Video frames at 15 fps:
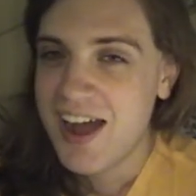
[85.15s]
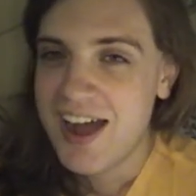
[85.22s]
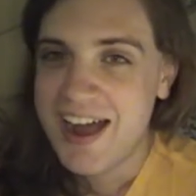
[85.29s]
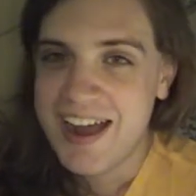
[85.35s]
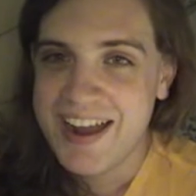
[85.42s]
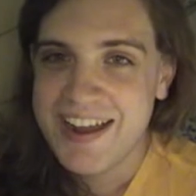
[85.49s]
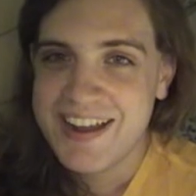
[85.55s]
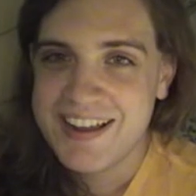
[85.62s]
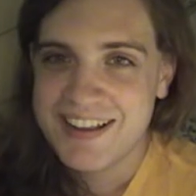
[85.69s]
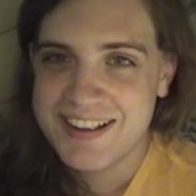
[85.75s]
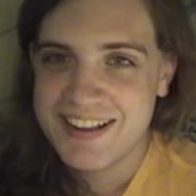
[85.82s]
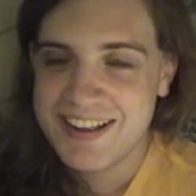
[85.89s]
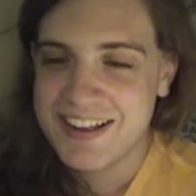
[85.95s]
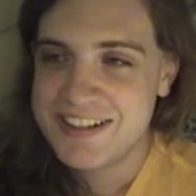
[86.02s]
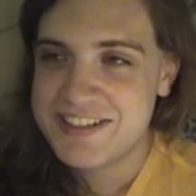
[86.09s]
I
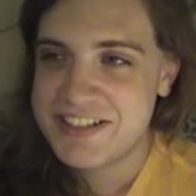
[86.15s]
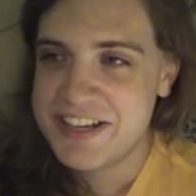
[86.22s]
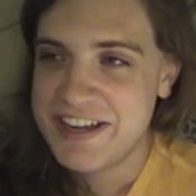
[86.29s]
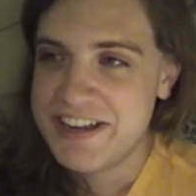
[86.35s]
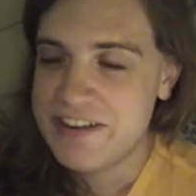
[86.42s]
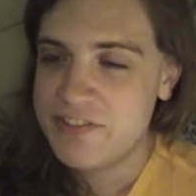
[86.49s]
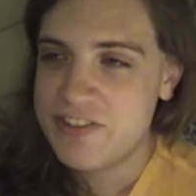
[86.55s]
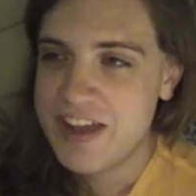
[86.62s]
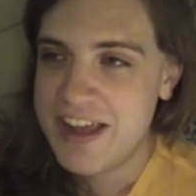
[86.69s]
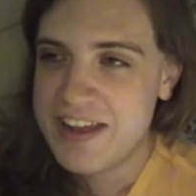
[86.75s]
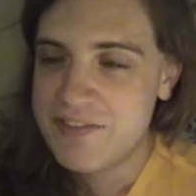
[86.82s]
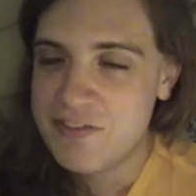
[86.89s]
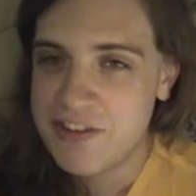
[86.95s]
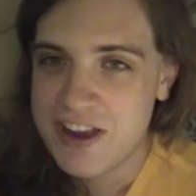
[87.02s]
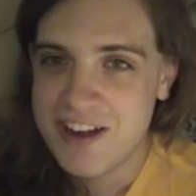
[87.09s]
achieved
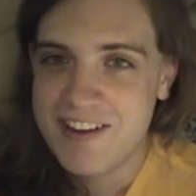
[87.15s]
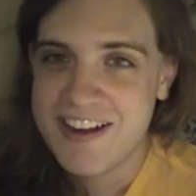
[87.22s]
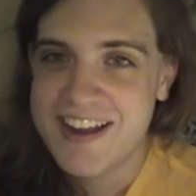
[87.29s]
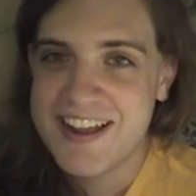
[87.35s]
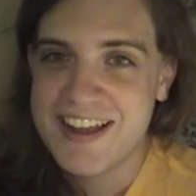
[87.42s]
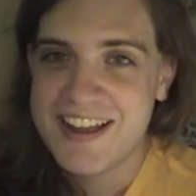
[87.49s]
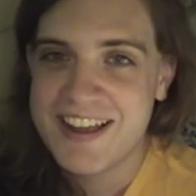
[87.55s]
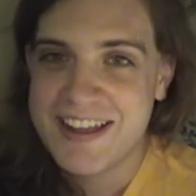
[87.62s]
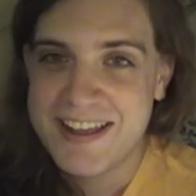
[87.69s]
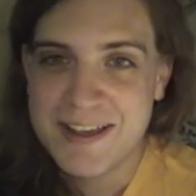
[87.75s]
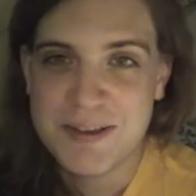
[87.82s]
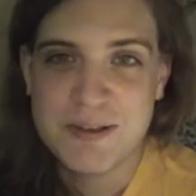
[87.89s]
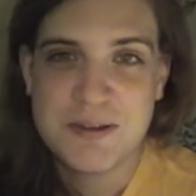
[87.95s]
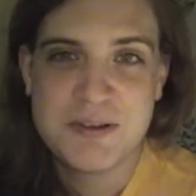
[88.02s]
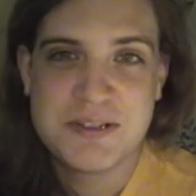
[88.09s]
a very
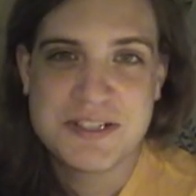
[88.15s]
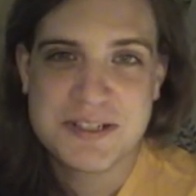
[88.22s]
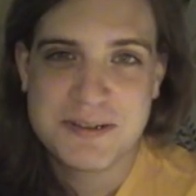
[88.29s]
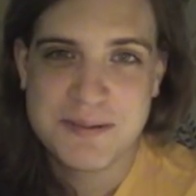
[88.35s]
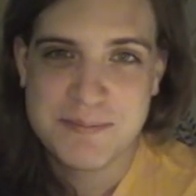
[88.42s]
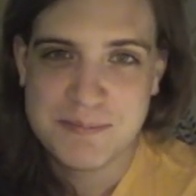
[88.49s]
huge